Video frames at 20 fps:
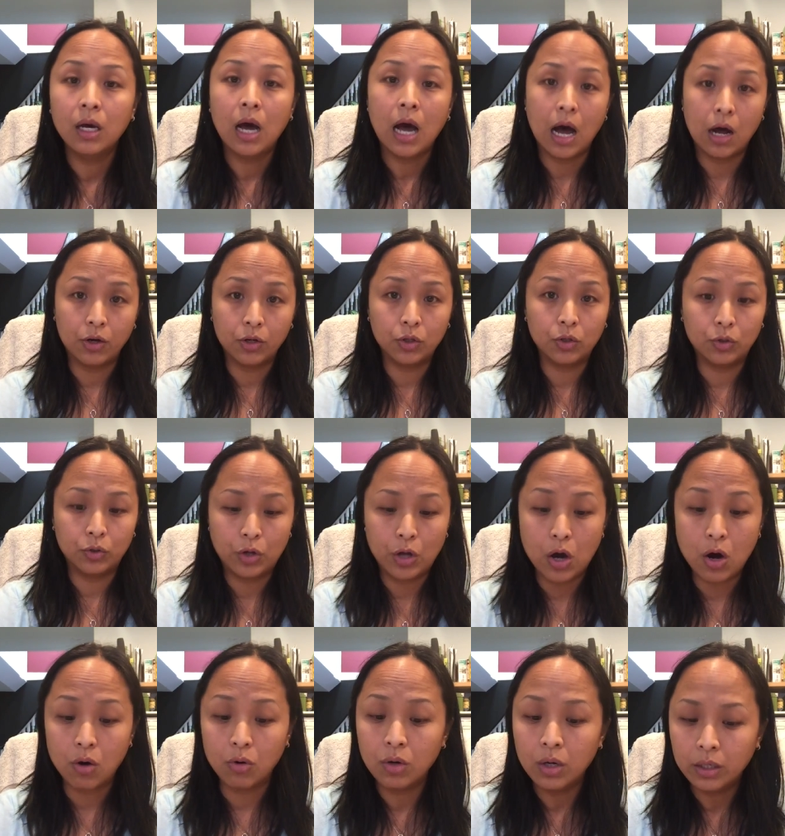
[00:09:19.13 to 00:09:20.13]
How do you
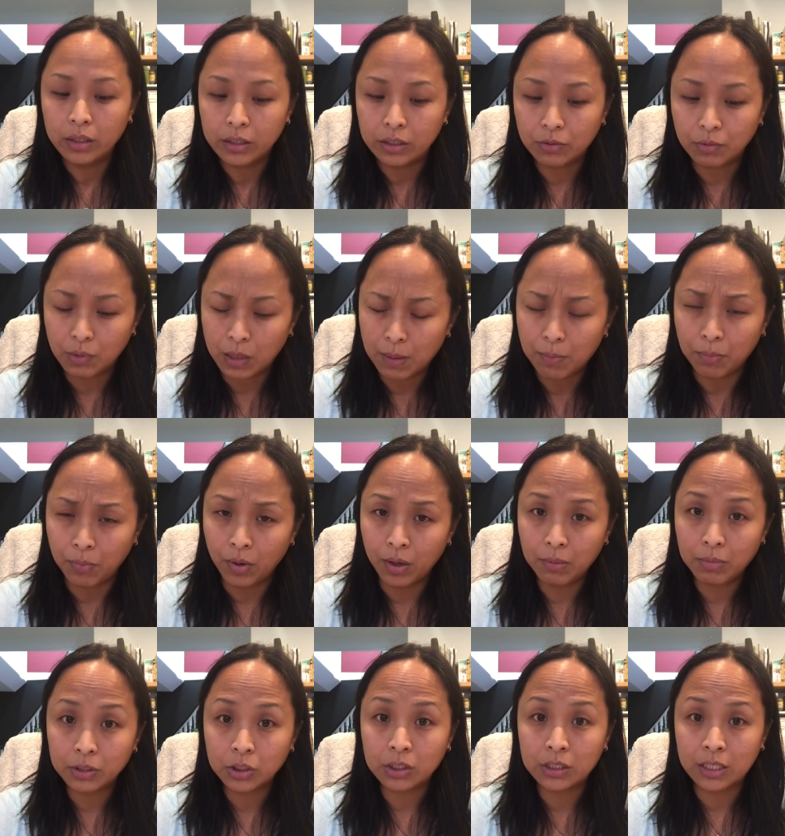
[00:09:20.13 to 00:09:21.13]
know? You can pretty
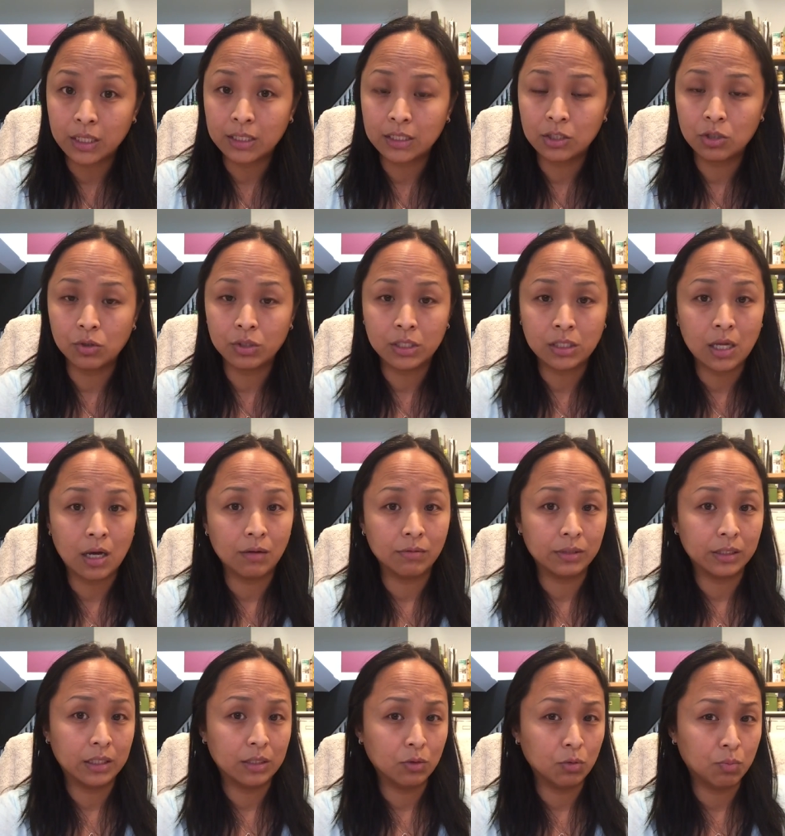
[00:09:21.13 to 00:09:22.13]
much test
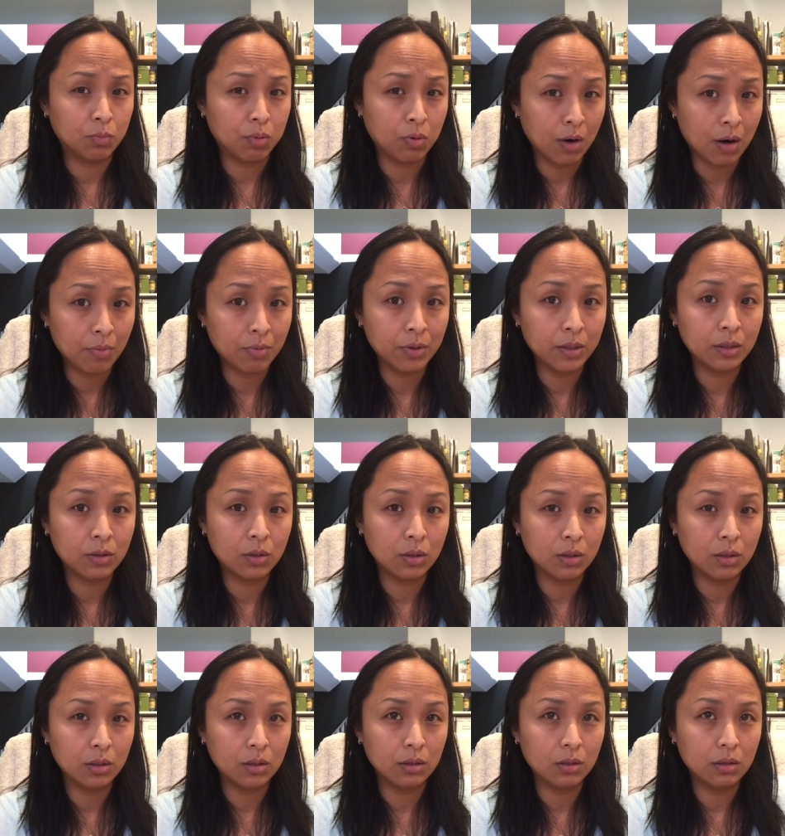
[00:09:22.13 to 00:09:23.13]
yourself. You probably
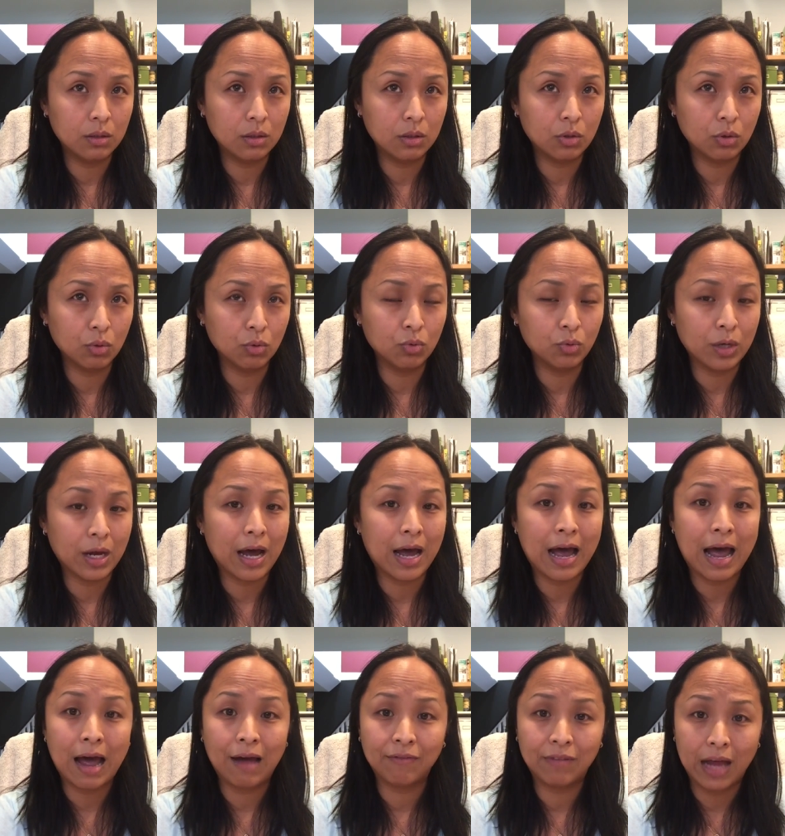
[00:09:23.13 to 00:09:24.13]
do
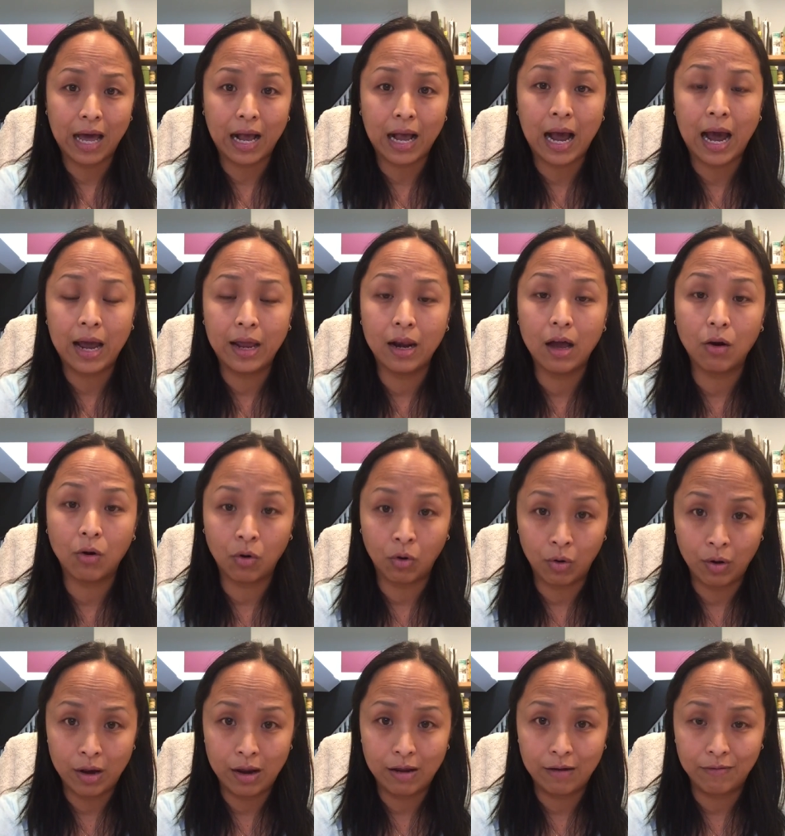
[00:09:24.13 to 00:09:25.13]
not have that kind of
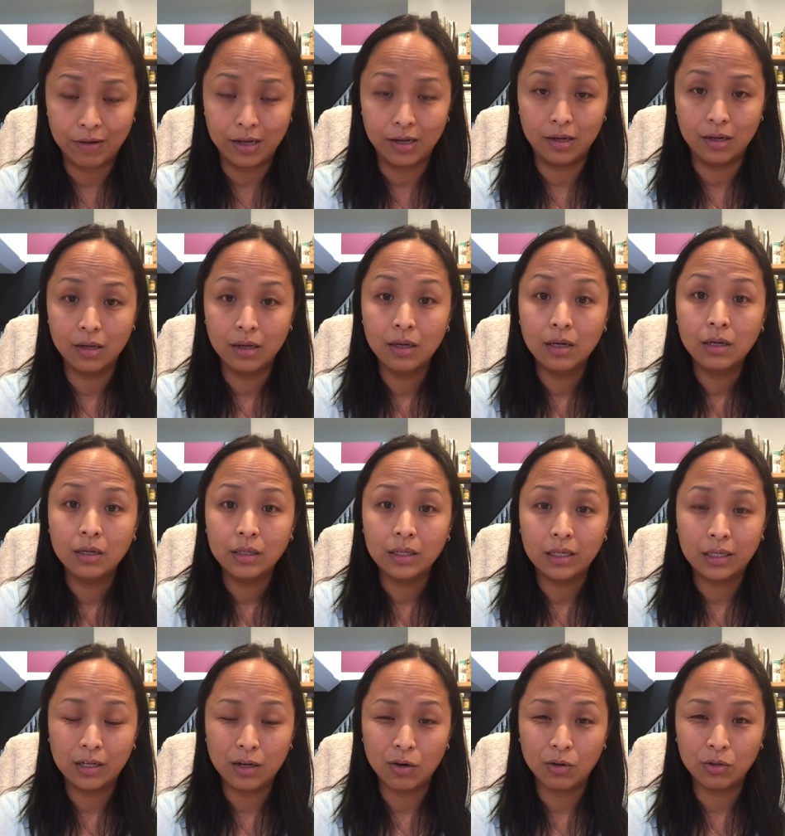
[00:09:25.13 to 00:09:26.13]
craving.
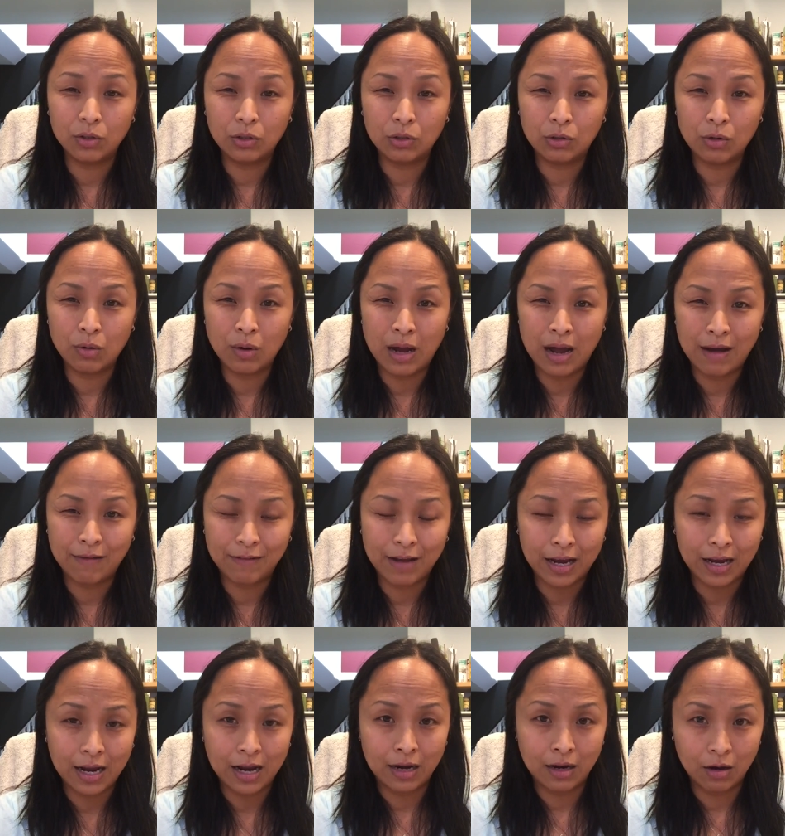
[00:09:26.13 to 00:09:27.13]
You don't have
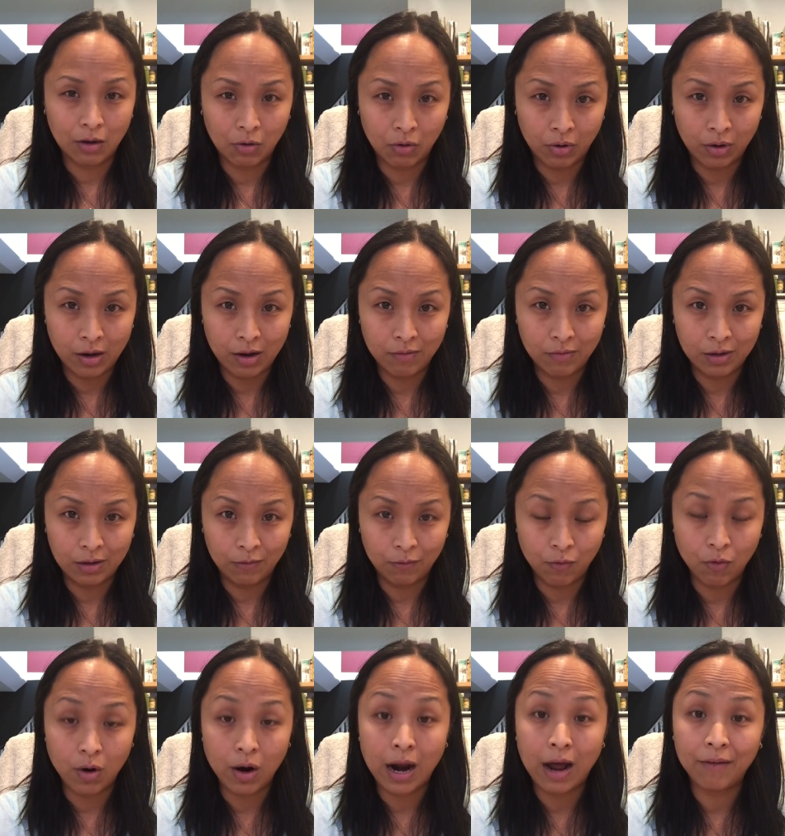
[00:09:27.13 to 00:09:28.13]
that kind of craving
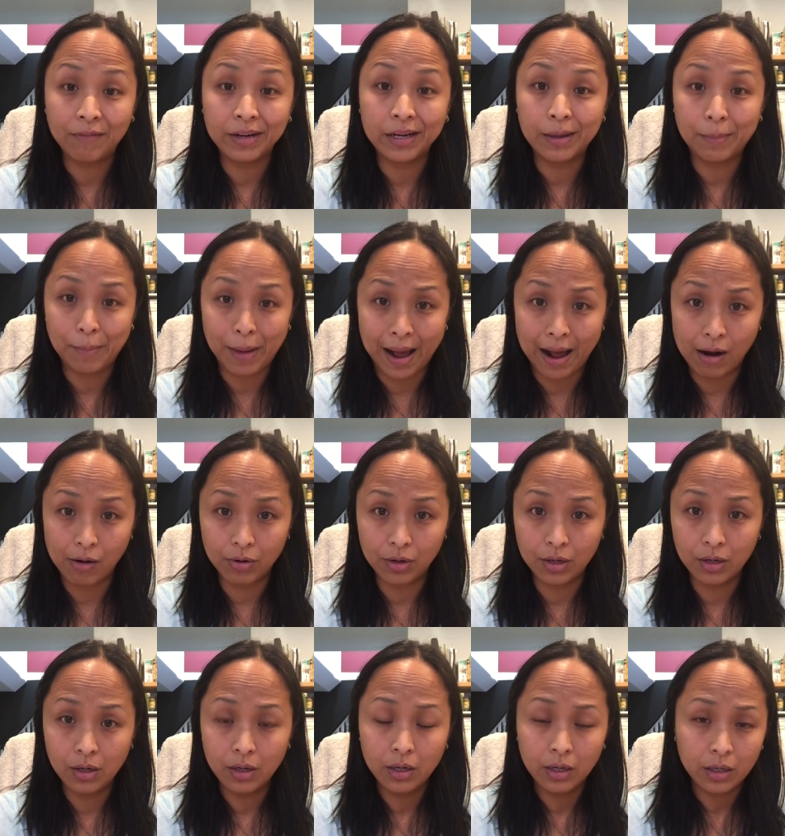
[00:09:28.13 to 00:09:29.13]
for having a power.
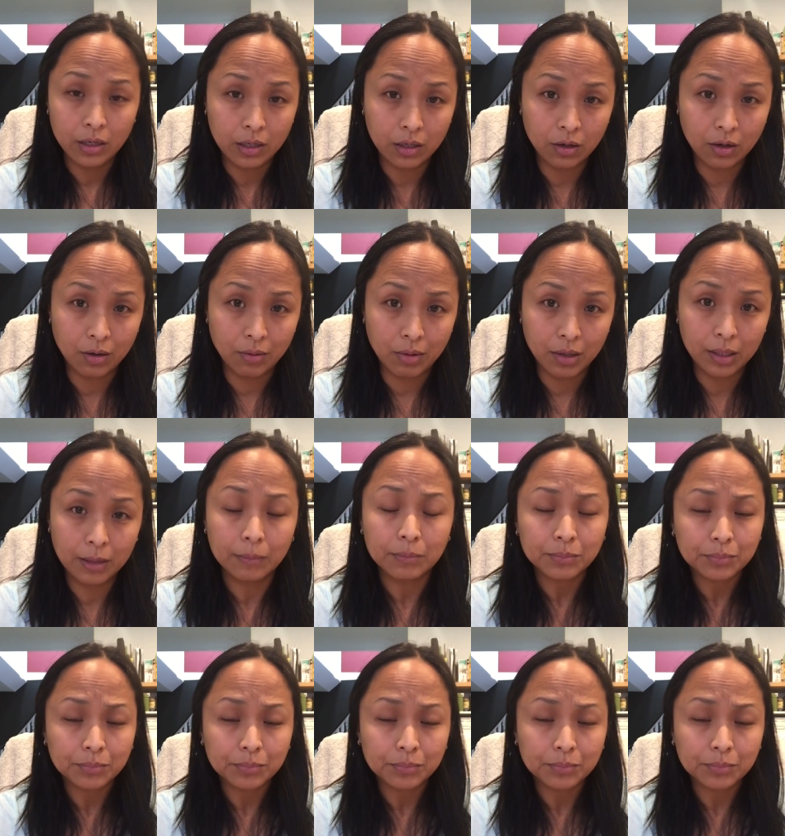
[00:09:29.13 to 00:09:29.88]
You know what I mean?